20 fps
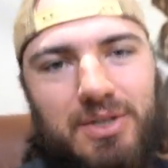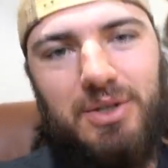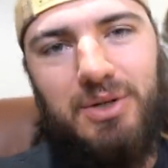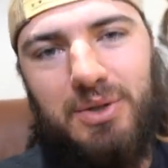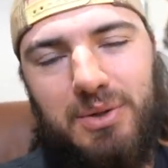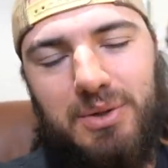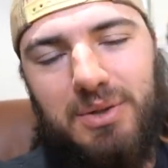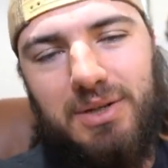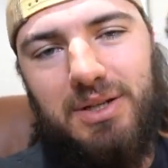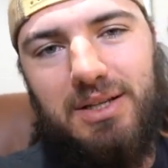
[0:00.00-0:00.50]

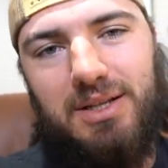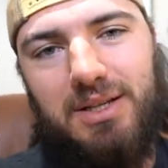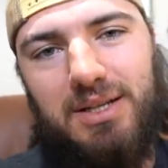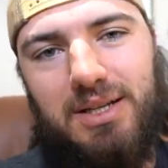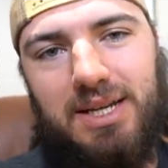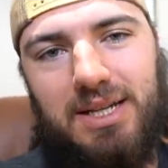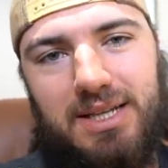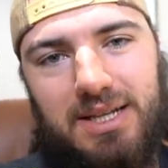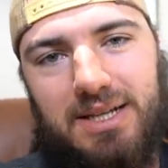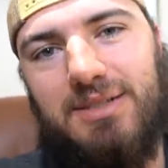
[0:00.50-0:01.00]
tuned,
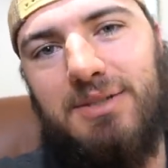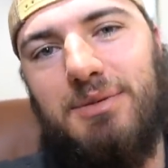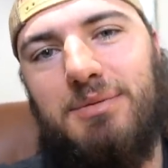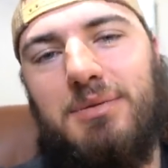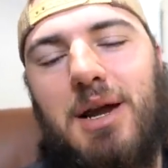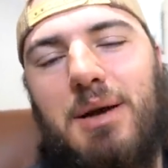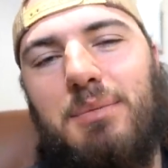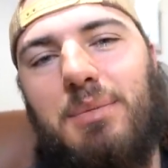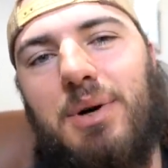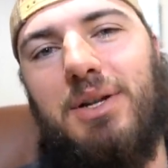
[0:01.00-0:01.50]
hit that
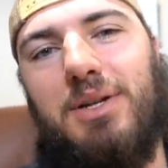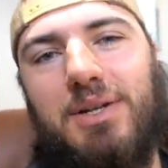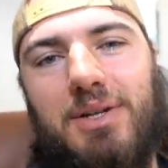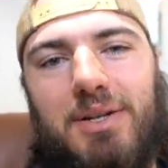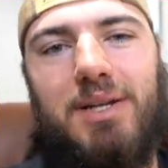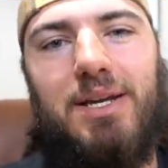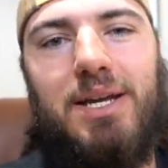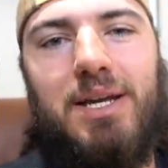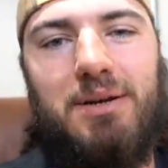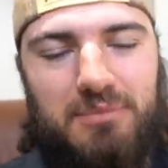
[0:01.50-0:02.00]
subscribe
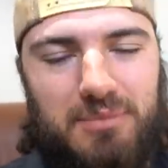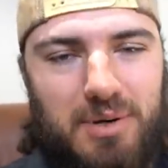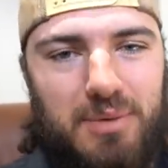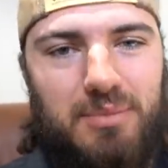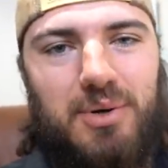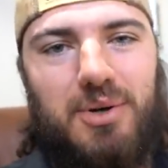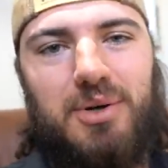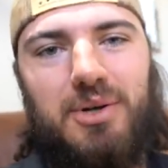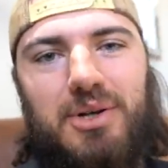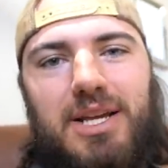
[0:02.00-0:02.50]
button, and
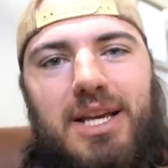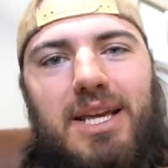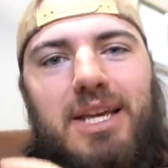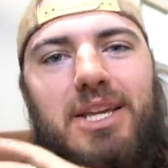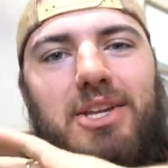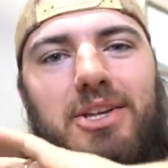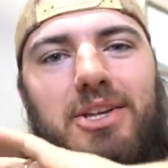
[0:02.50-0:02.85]
remember, eat